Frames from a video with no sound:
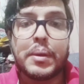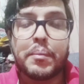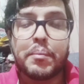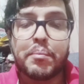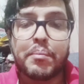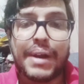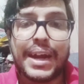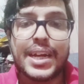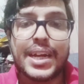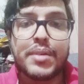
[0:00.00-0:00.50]

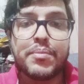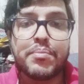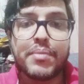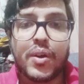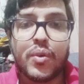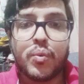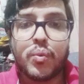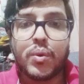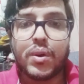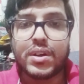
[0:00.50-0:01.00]
Mind my
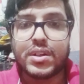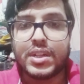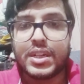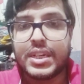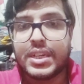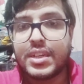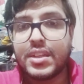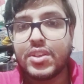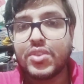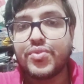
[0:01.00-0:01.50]
word,
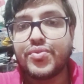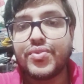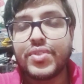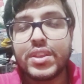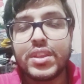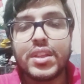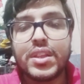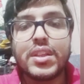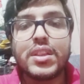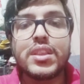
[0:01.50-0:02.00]
it is
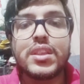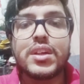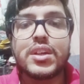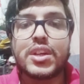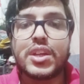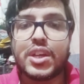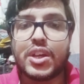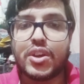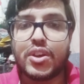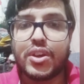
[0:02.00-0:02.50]
within the
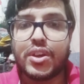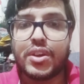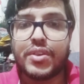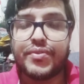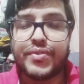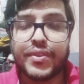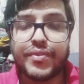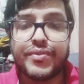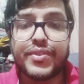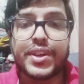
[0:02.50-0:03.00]
day
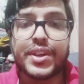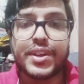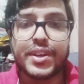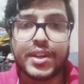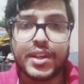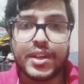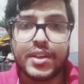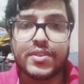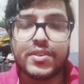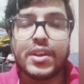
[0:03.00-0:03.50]
15
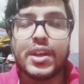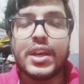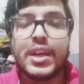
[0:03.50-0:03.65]
days.